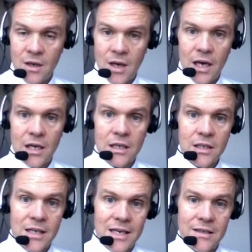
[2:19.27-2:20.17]

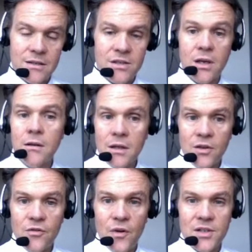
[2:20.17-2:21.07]
and suddenly
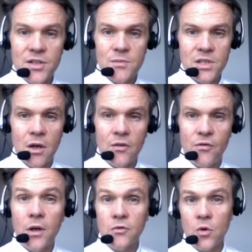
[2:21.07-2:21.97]
finds themselves
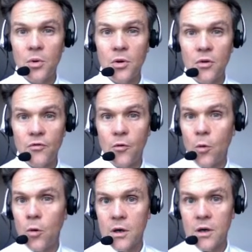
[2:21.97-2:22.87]
vulnerable
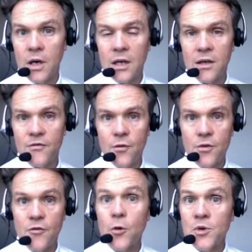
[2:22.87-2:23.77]
for the
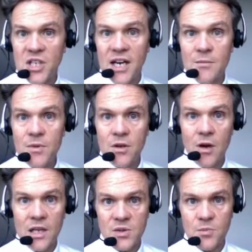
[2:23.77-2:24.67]
first time in their
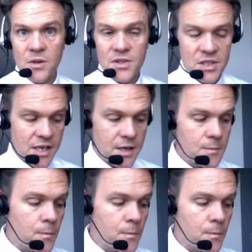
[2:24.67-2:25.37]
hospital stay.